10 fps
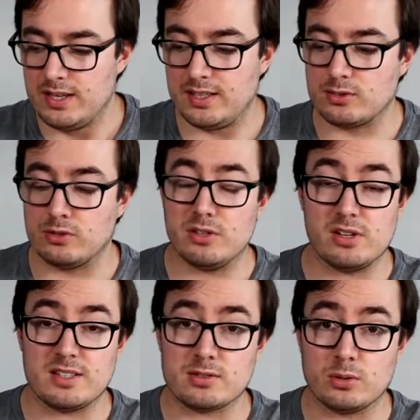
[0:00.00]
It's got
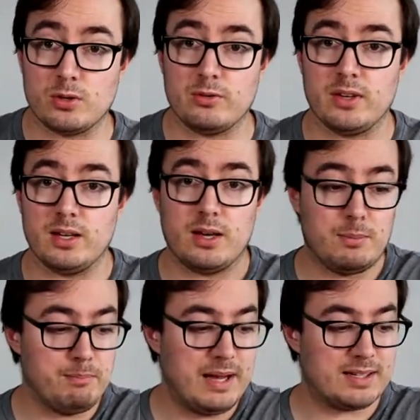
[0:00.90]
nice sort of a
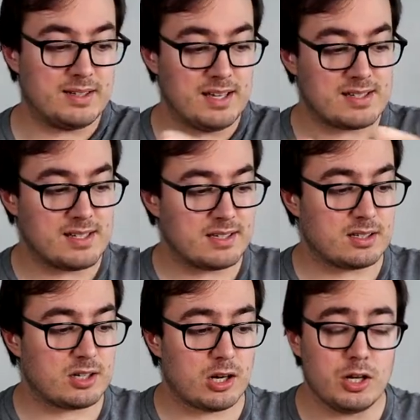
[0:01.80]

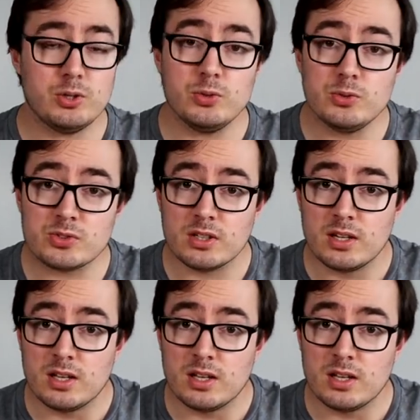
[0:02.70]
magnetic close